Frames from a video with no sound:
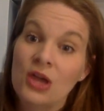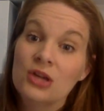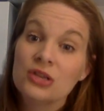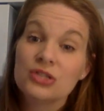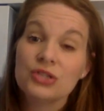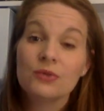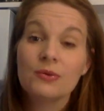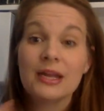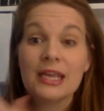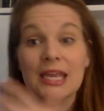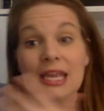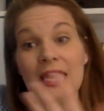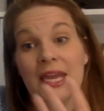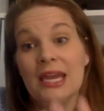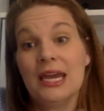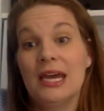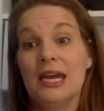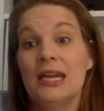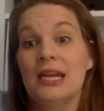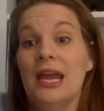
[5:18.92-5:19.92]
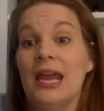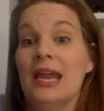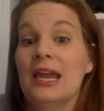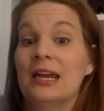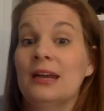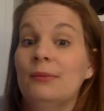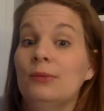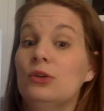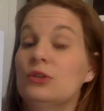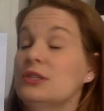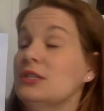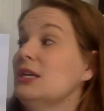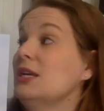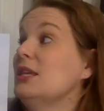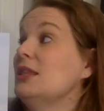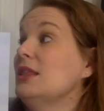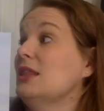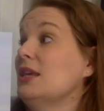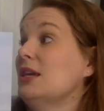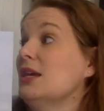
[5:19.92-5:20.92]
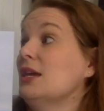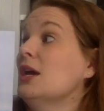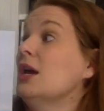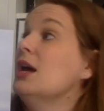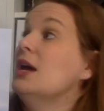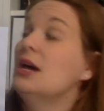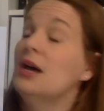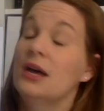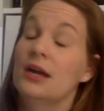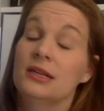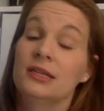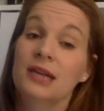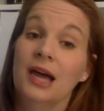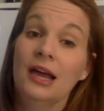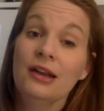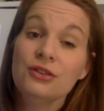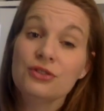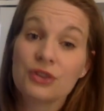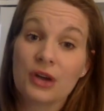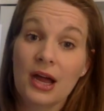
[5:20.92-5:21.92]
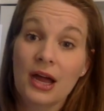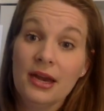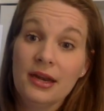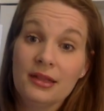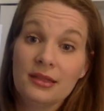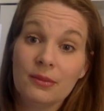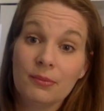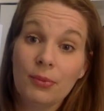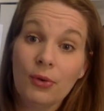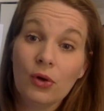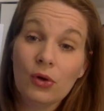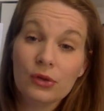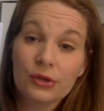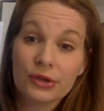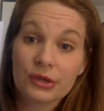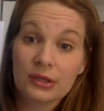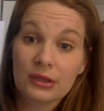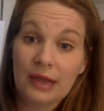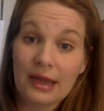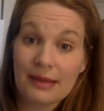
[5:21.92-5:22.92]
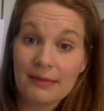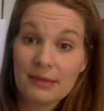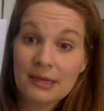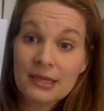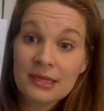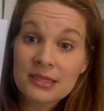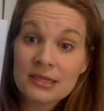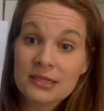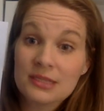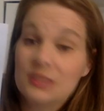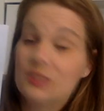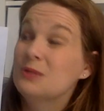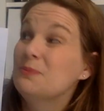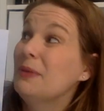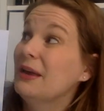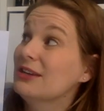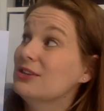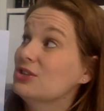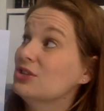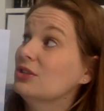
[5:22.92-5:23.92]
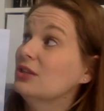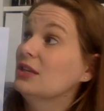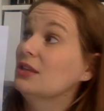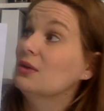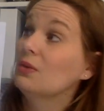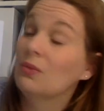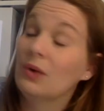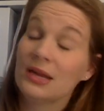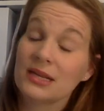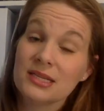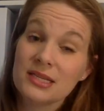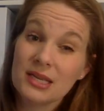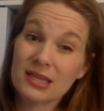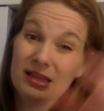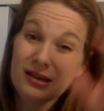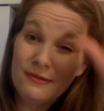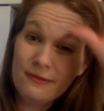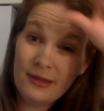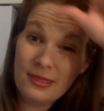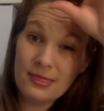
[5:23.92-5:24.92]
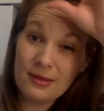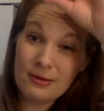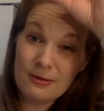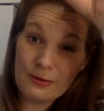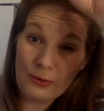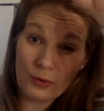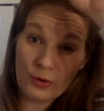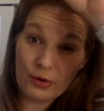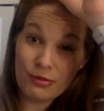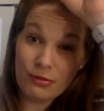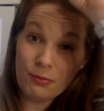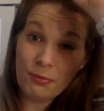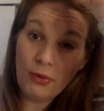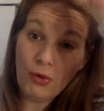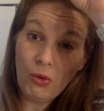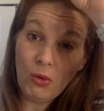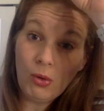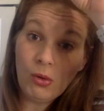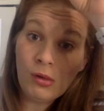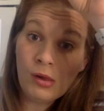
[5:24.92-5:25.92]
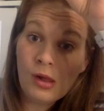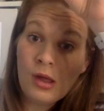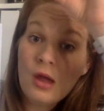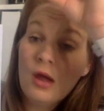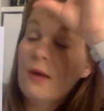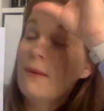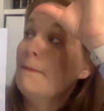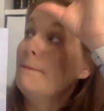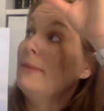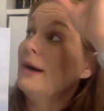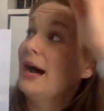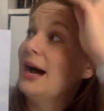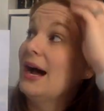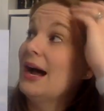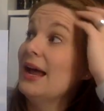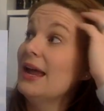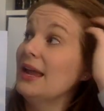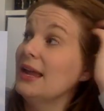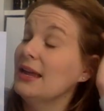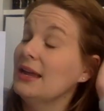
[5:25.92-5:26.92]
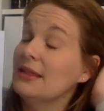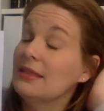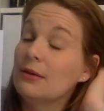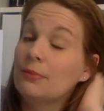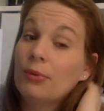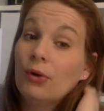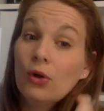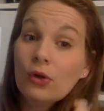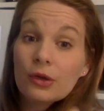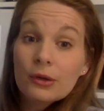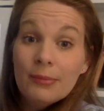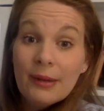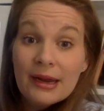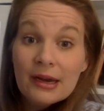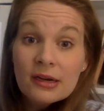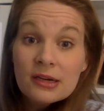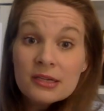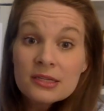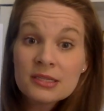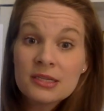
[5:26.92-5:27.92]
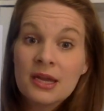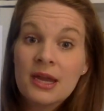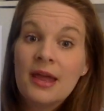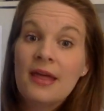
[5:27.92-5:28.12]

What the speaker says: So again, animals in the tundra and in the polar climates, especially the ones that live in the North Pole by the polar bears,